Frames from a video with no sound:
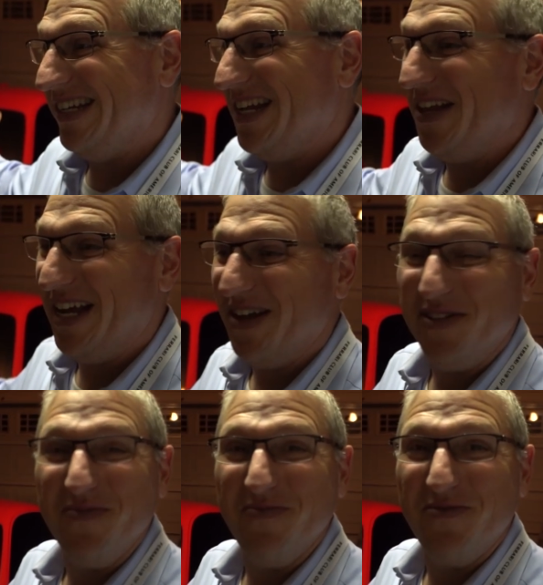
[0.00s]
now that I got
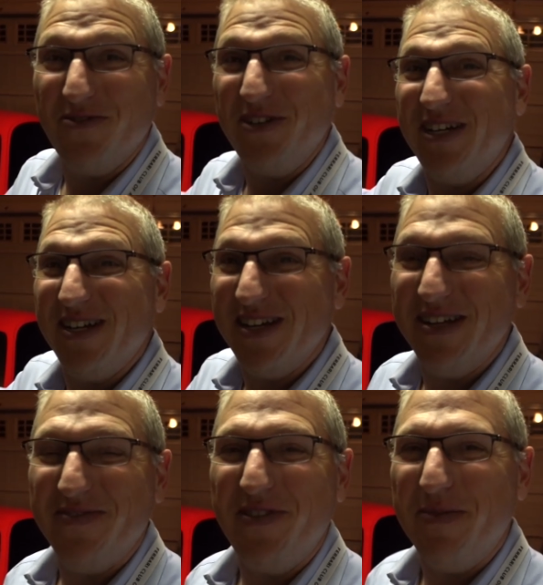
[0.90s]
some free
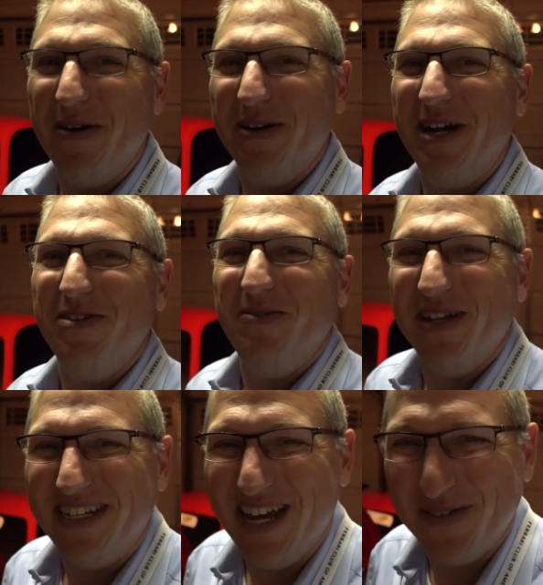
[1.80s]
V Power Nitro
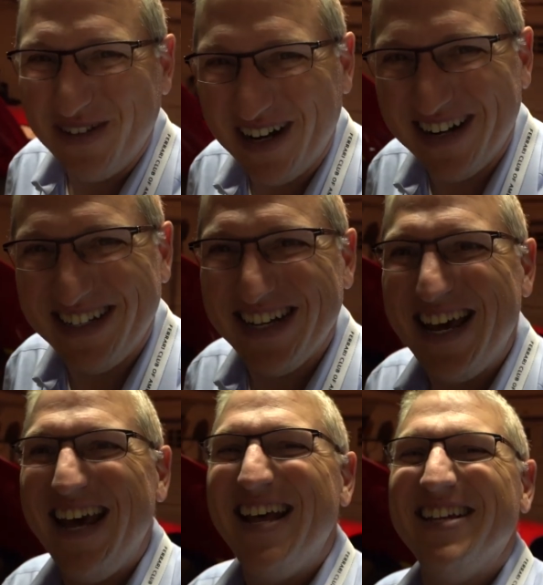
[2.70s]
Plus gift cards.
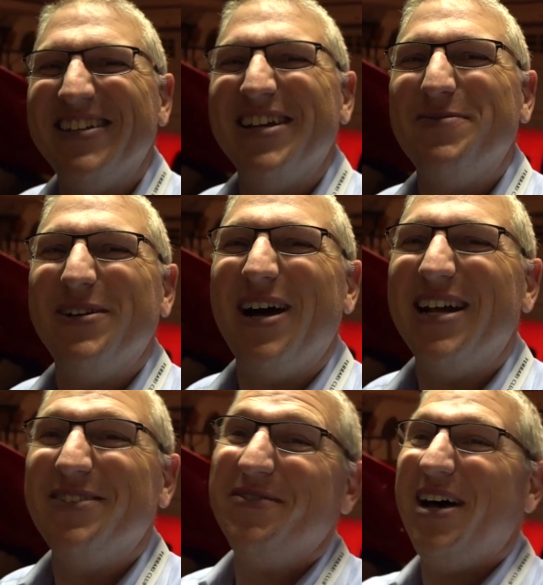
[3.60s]
So that's pretty
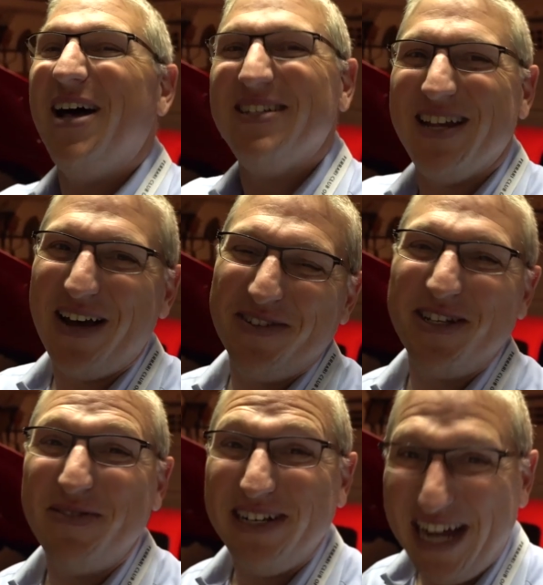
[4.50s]
awesome. Also,
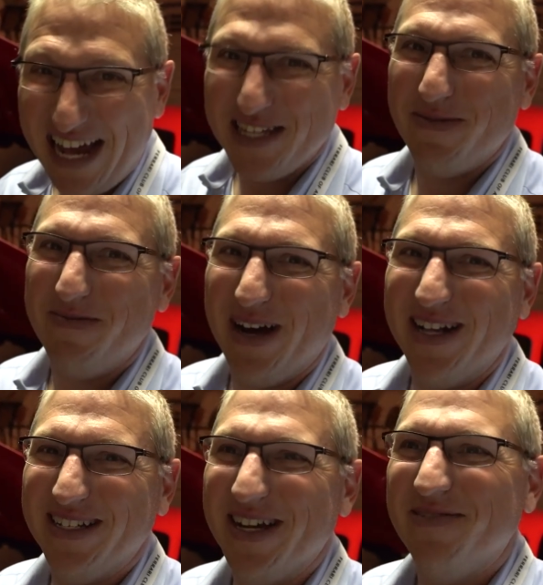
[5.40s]
obviously, my dad's gonna be
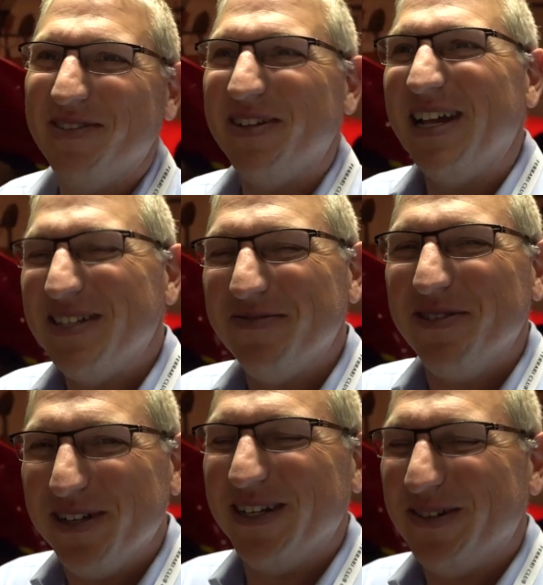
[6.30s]
buying some, so that's
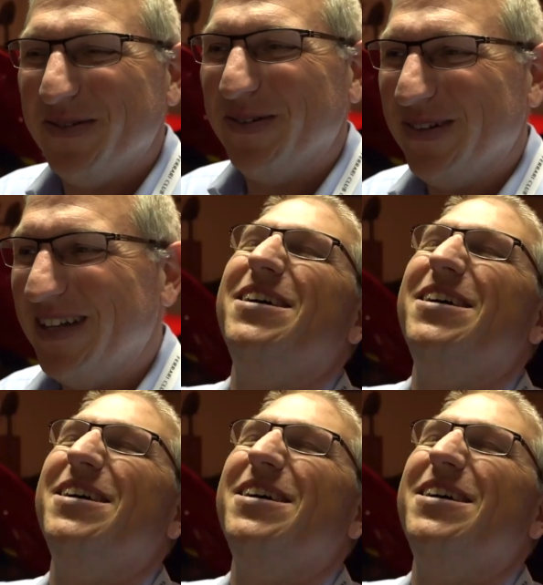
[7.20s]
really cool.